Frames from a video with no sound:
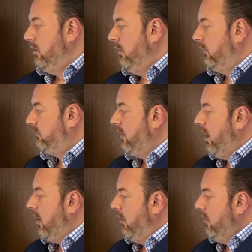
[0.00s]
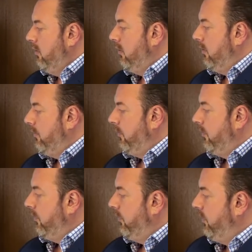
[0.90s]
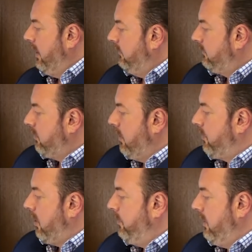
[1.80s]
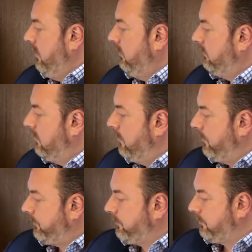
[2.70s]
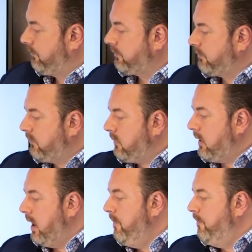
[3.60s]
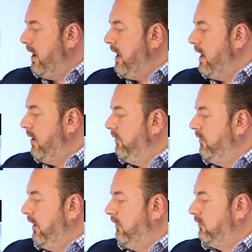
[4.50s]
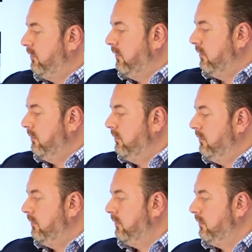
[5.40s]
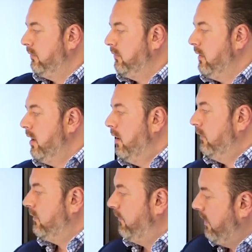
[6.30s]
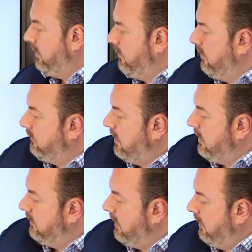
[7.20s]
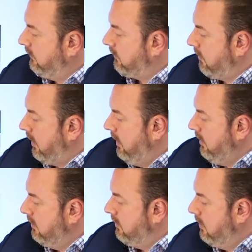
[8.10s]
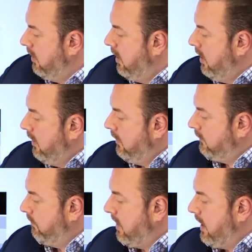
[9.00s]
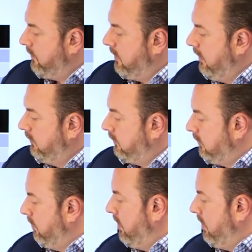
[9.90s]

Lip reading: you sell these 3 properties and pay out these 2. So effectively, you're selling these 3 to pay out these 2,